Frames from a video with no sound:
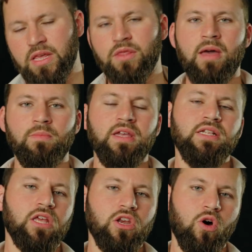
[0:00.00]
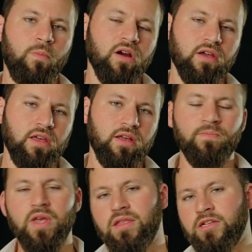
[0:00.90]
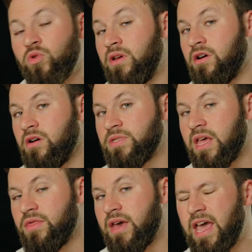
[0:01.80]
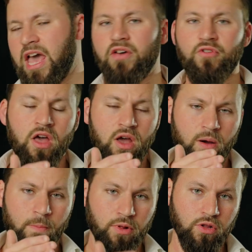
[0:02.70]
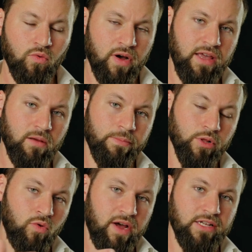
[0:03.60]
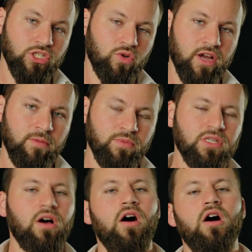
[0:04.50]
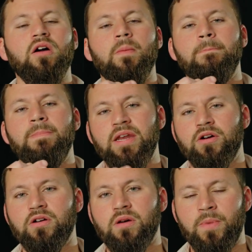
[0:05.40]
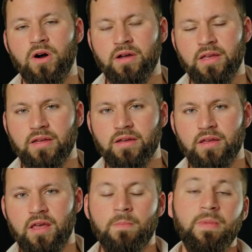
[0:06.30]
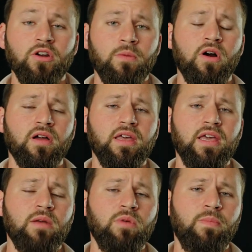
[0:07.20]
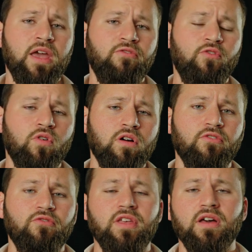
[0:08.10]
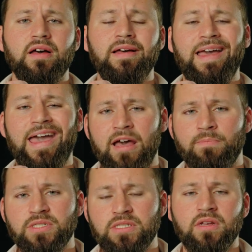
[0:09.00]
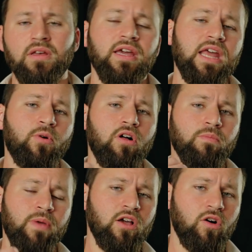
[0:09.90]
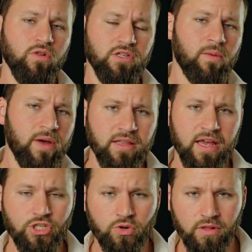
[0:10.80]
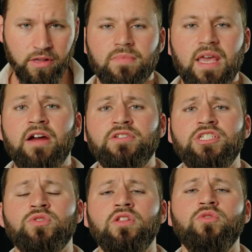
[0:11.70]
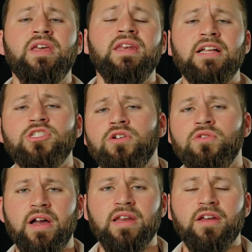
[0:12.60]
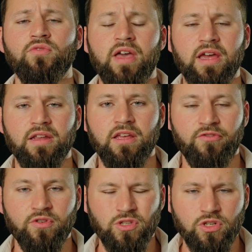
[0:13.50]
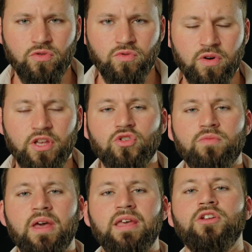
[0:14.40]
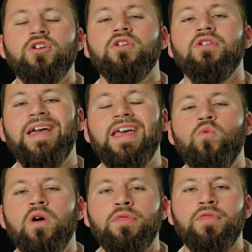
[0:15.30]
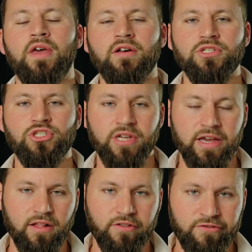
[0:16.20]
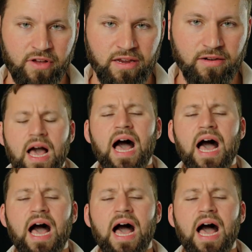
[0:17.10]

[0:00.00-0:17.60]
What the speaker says: That means no parking. And then street curbs that have blue, white stripes are metered parking. Metered parking can be paid for via apps, an app called Pango. We'll talk about that shortly. In Eretz Yisroel, you cannot turn right on red. If you do, you may incur a 1,000 shekel fine.